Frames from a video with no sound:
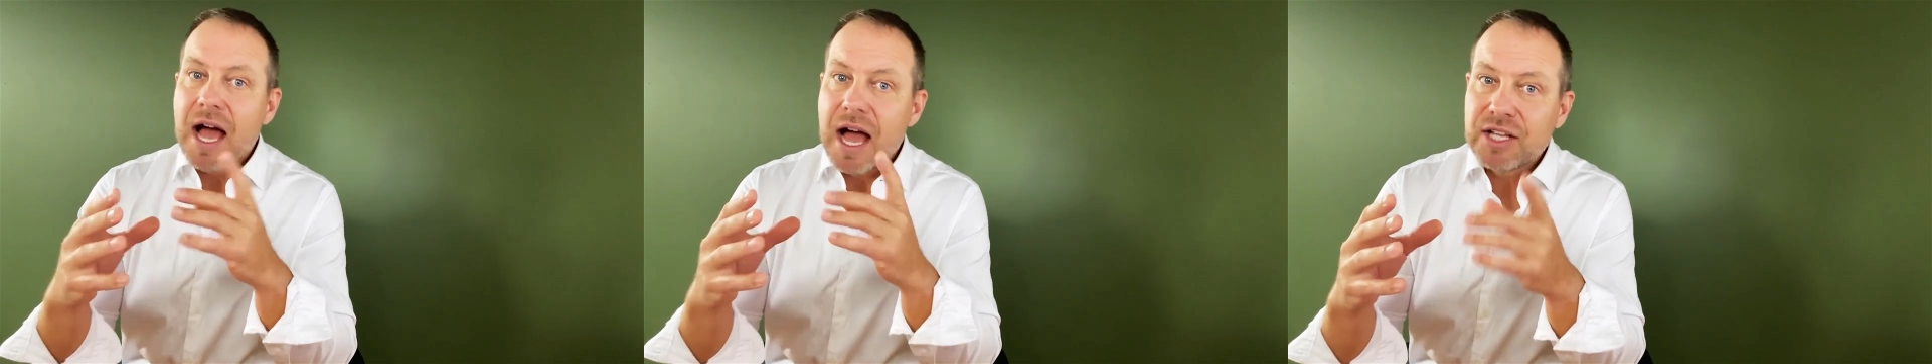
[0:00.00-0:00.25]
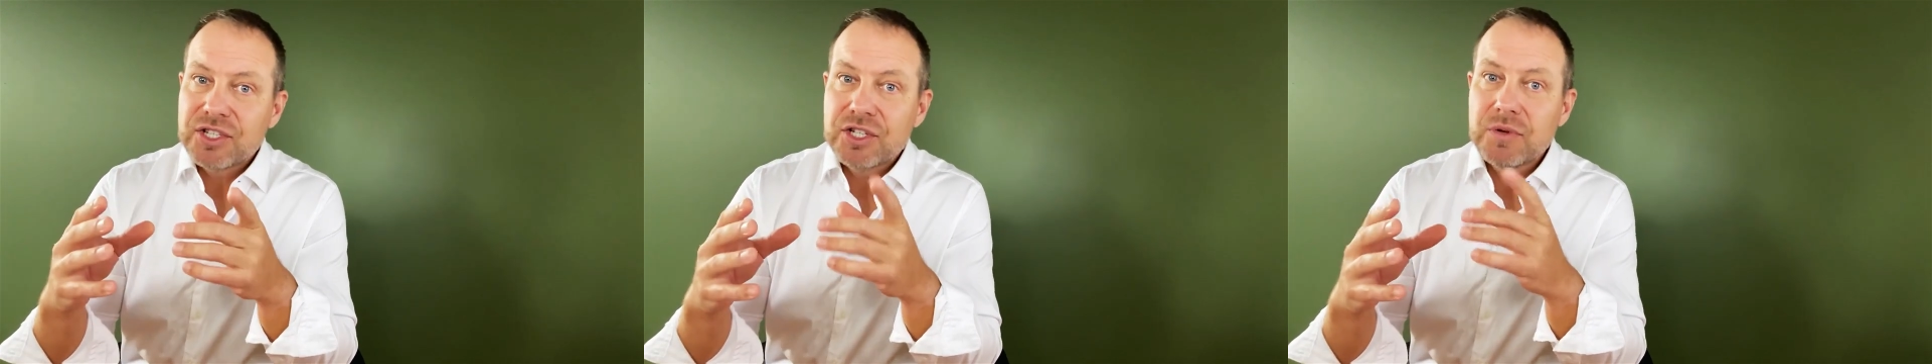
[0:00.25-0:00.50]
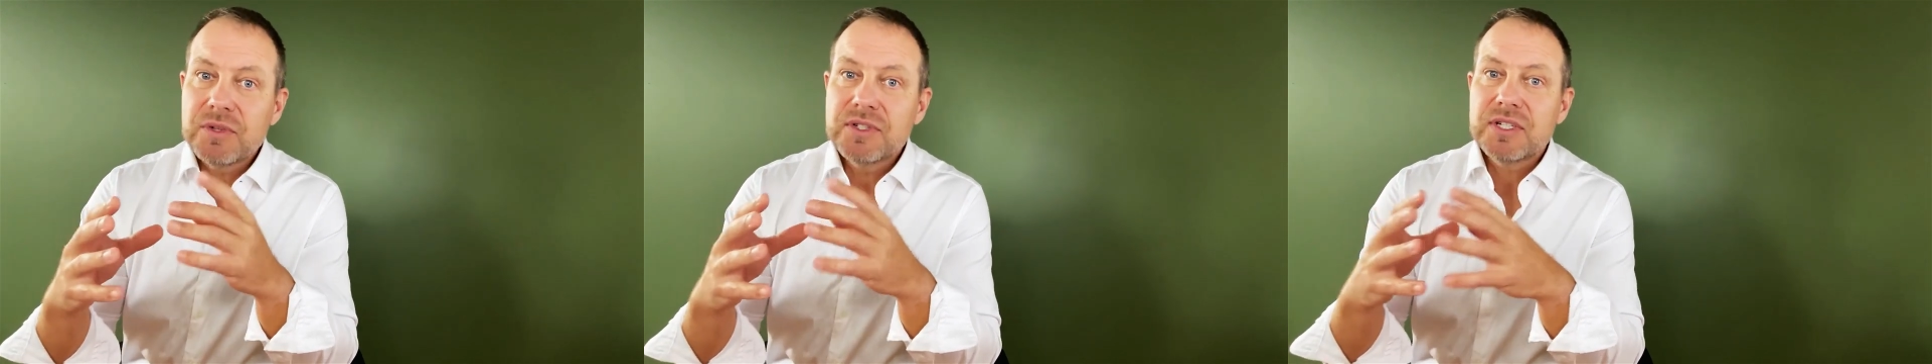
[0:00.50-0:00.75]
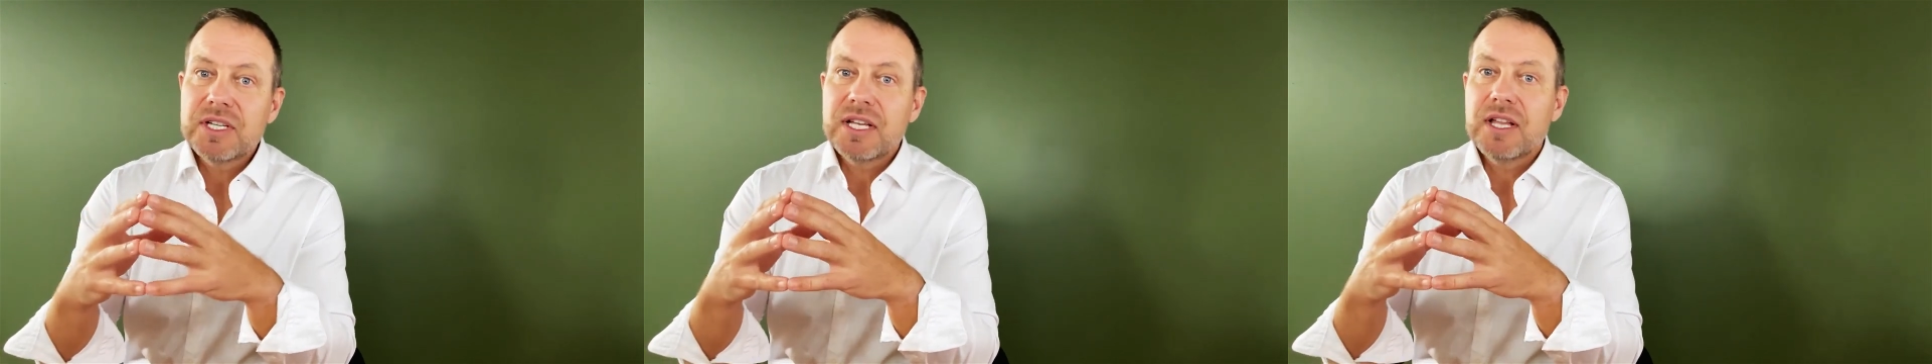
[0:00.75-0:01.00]
As you will
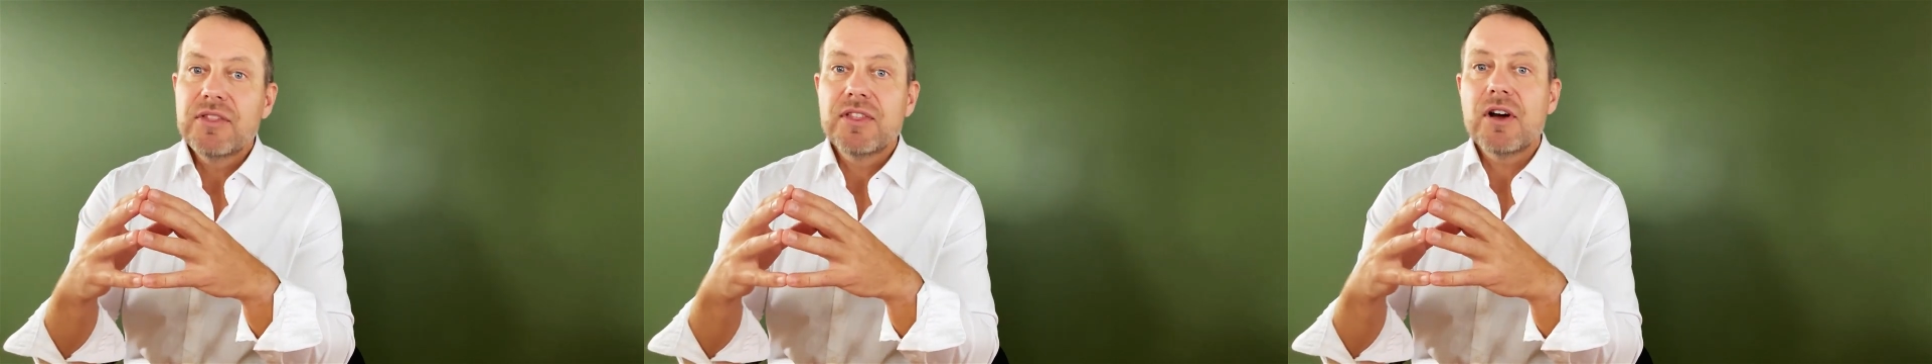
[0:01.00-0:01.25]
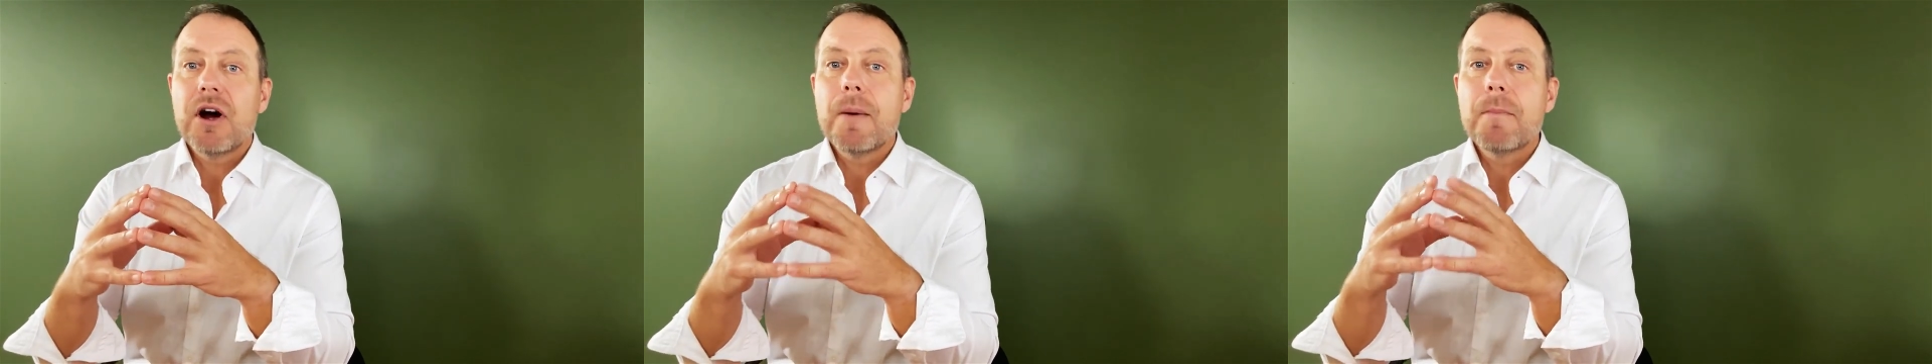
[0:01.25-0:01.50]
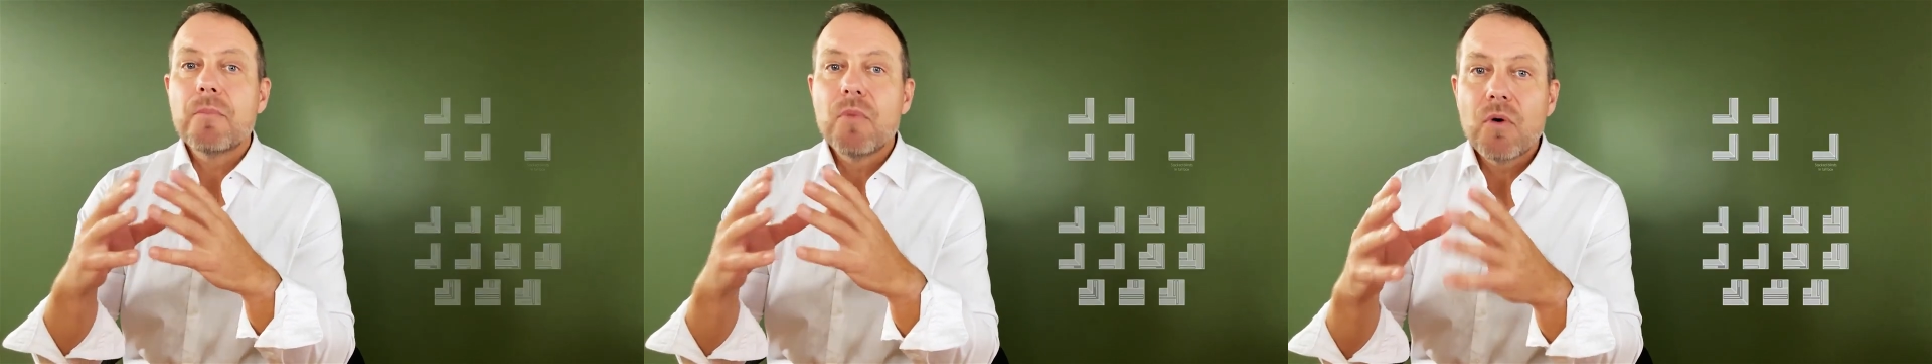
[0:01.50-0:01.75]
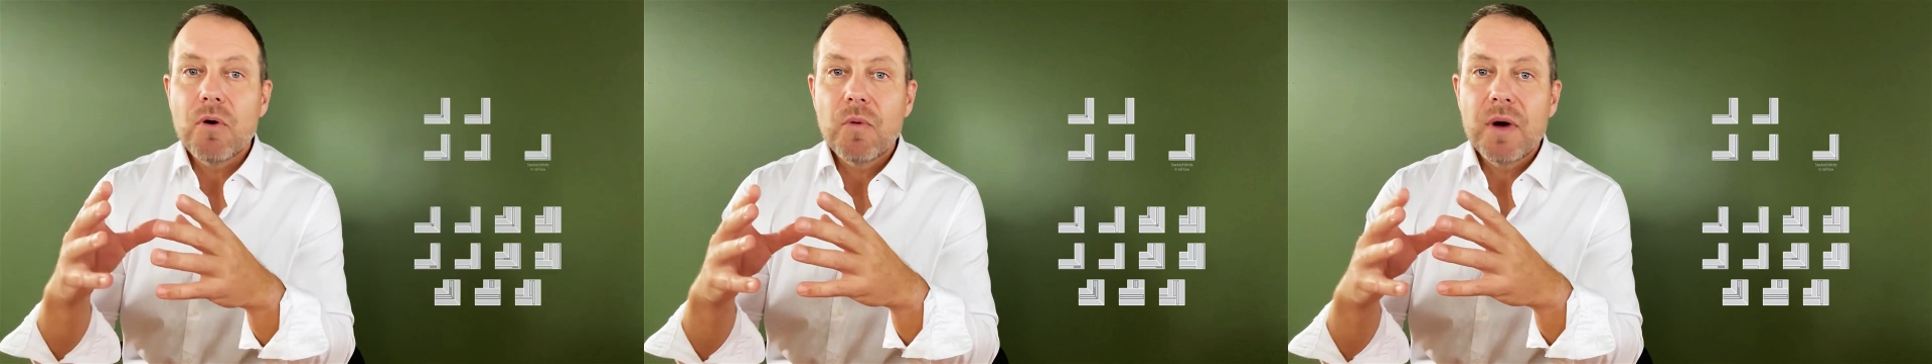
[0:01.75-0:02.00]
see, there are
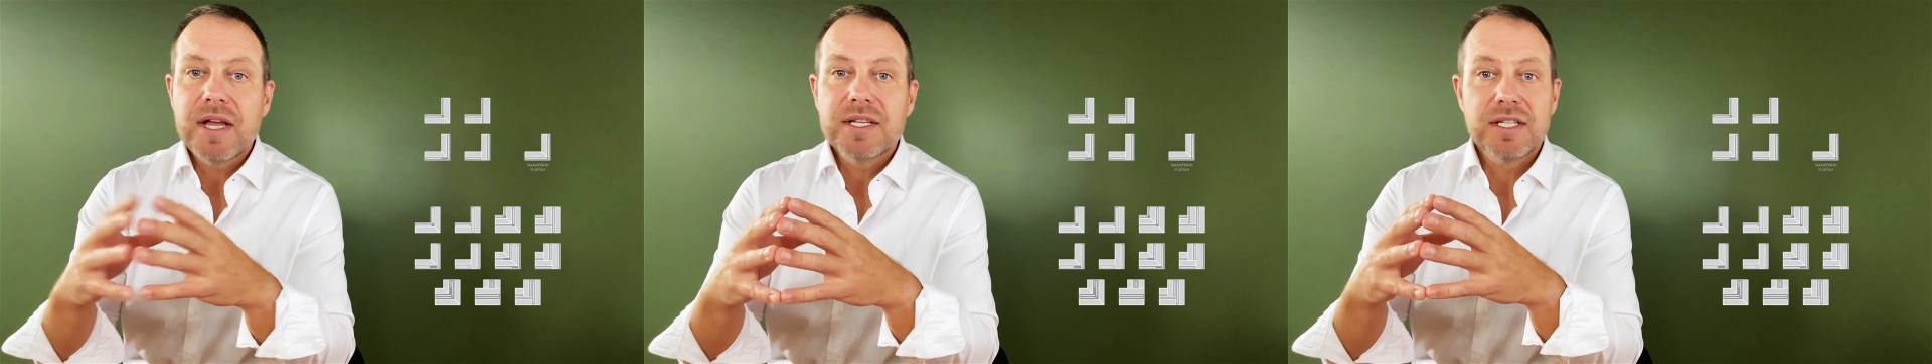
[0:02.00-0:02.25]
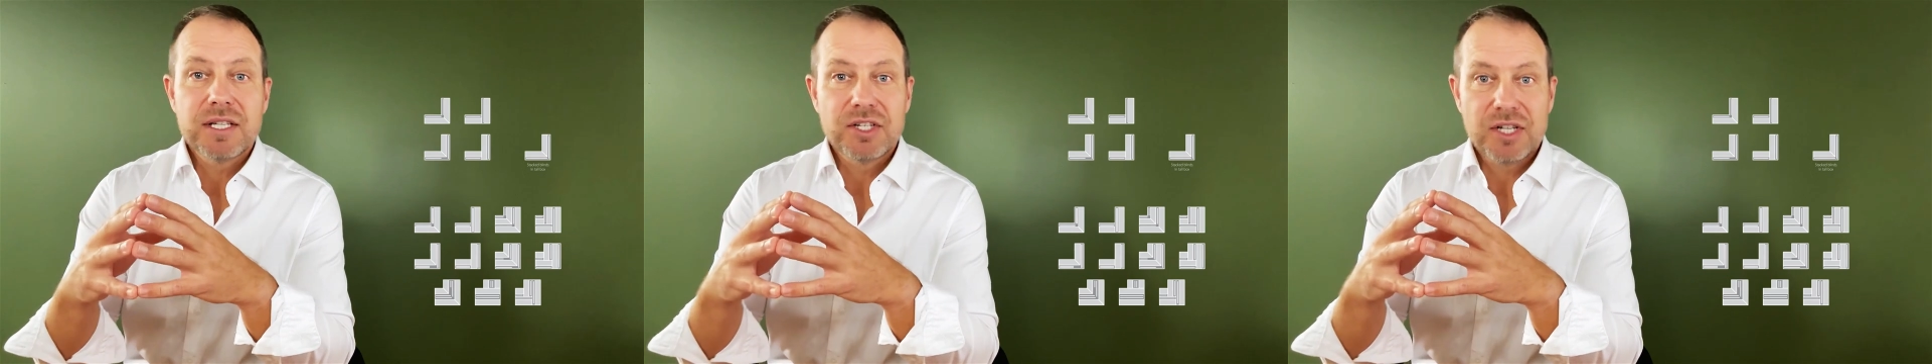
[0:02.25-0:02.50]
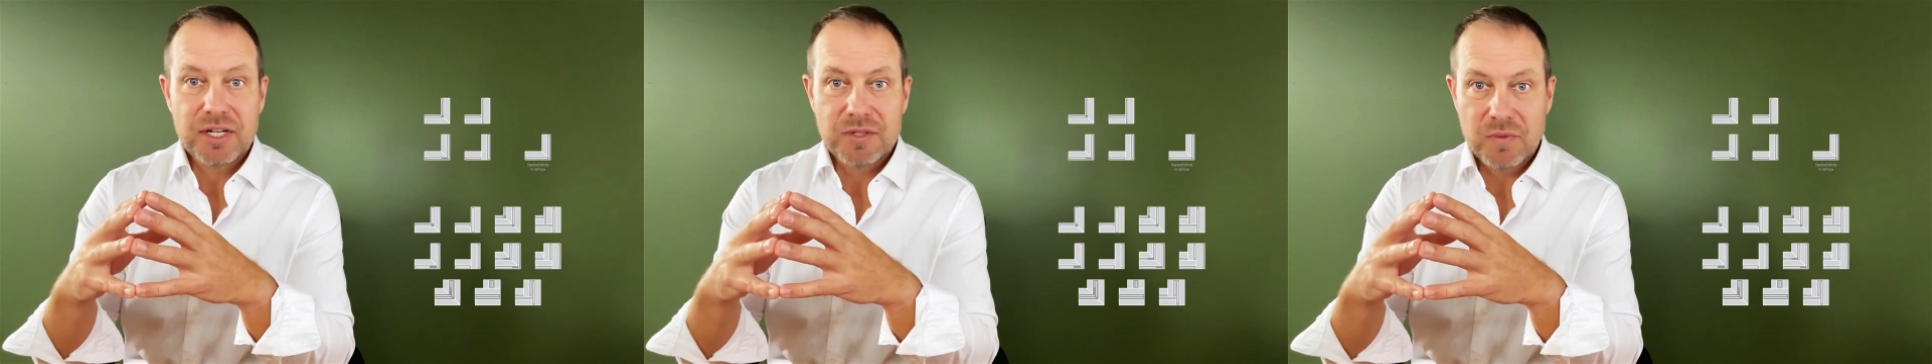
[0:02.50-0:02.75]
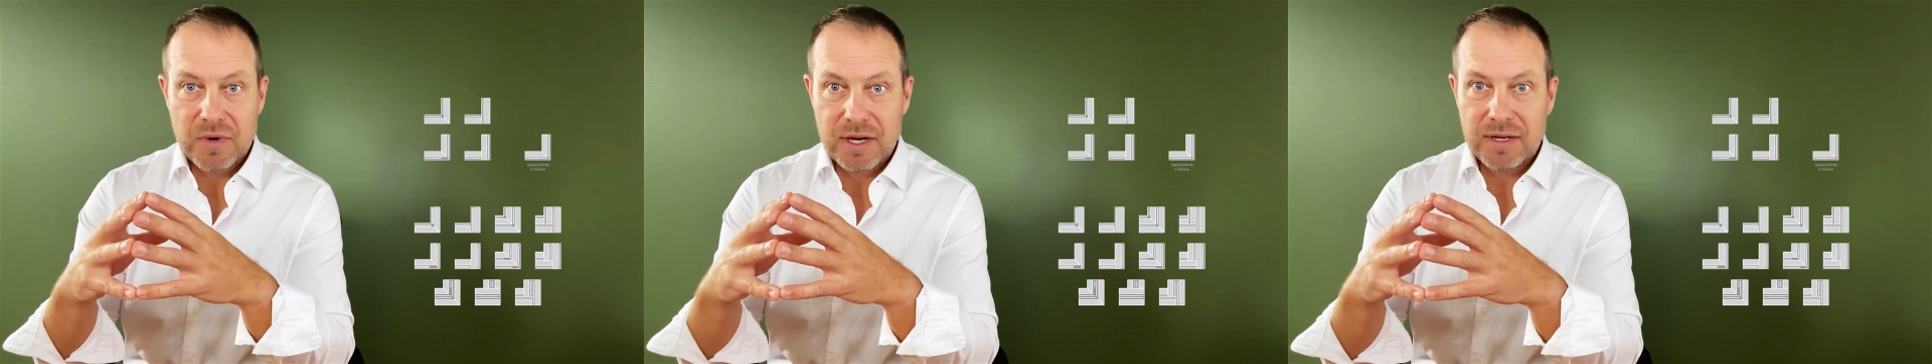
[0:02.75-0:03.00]
more ways than
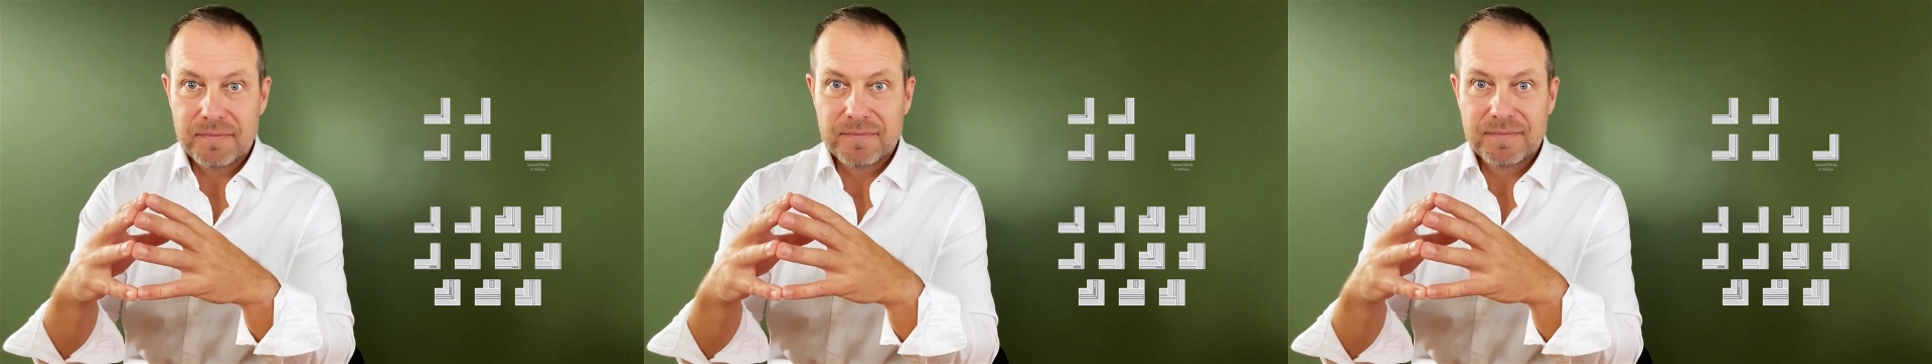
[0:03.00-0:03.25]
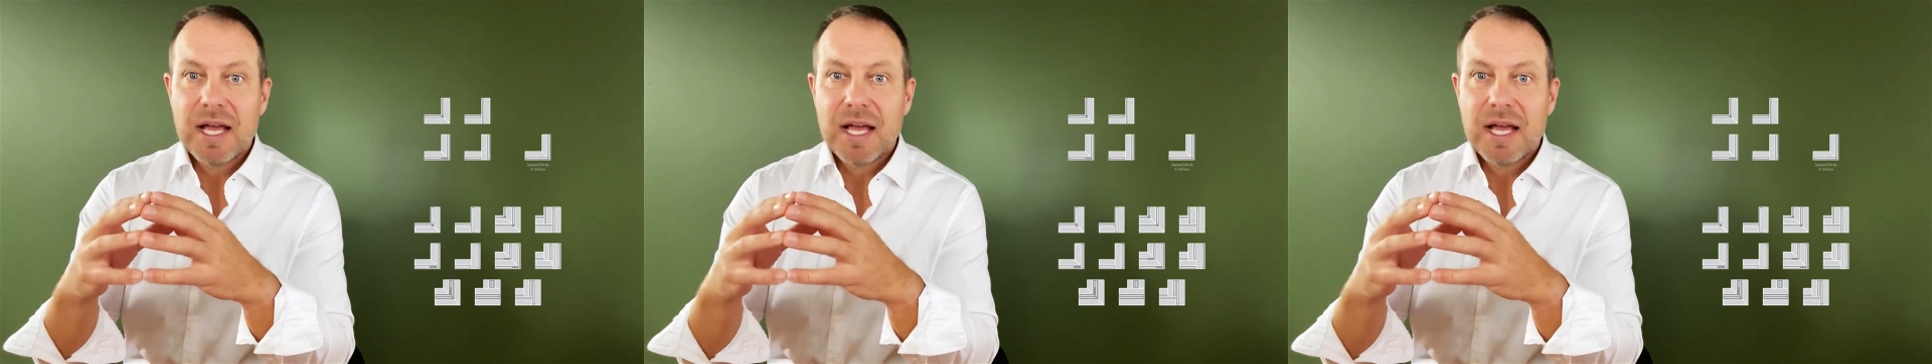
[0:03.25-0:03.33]
just one.